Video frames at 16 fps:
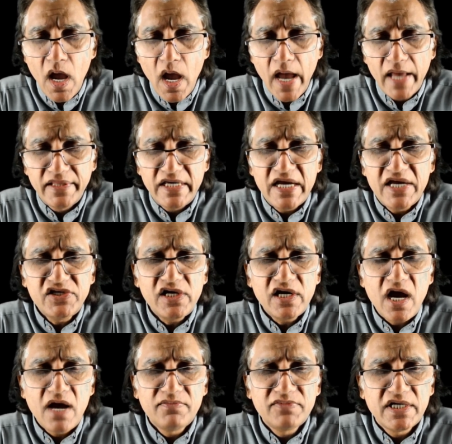And the angel
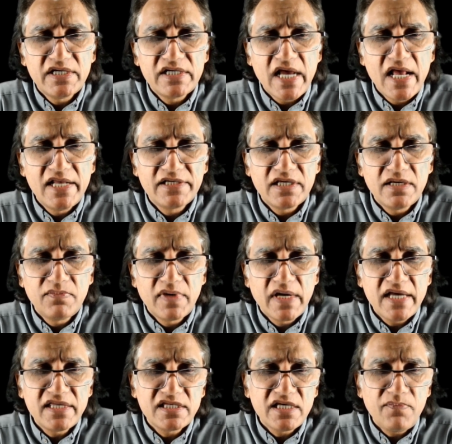comes and tells him,
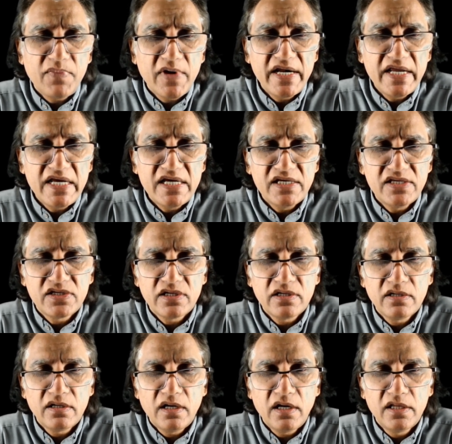"Get up and eat,
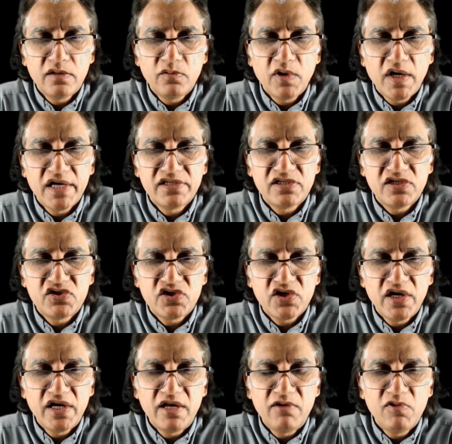otherwise the
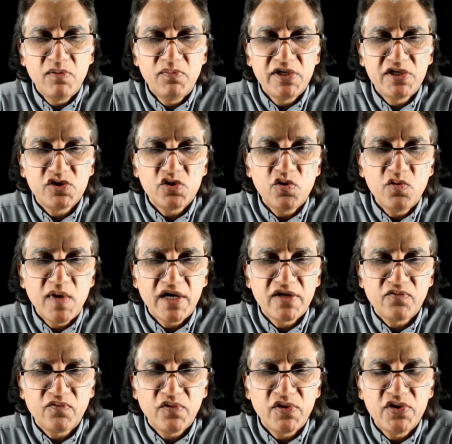journey will be too
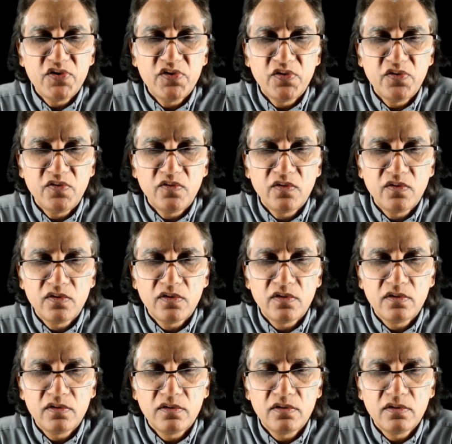much for you."
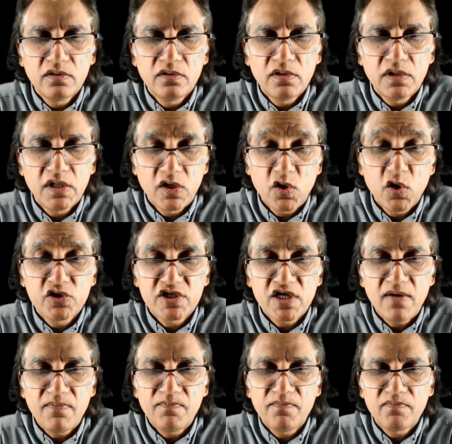He got
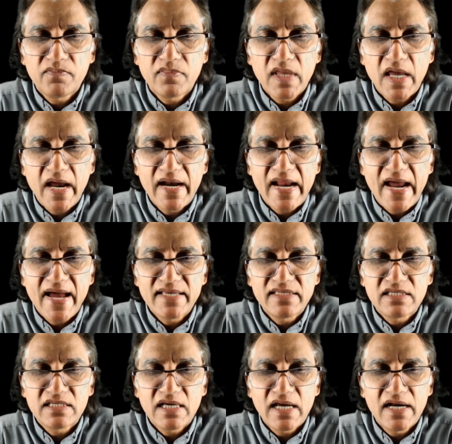up and
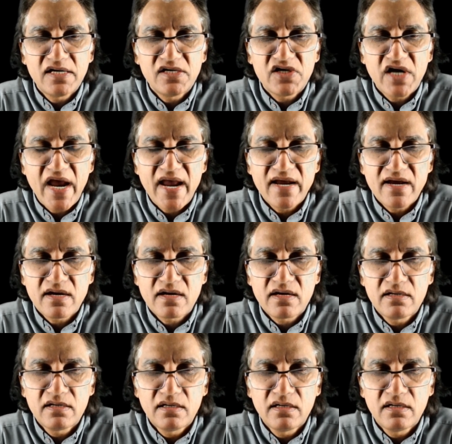ate and drank.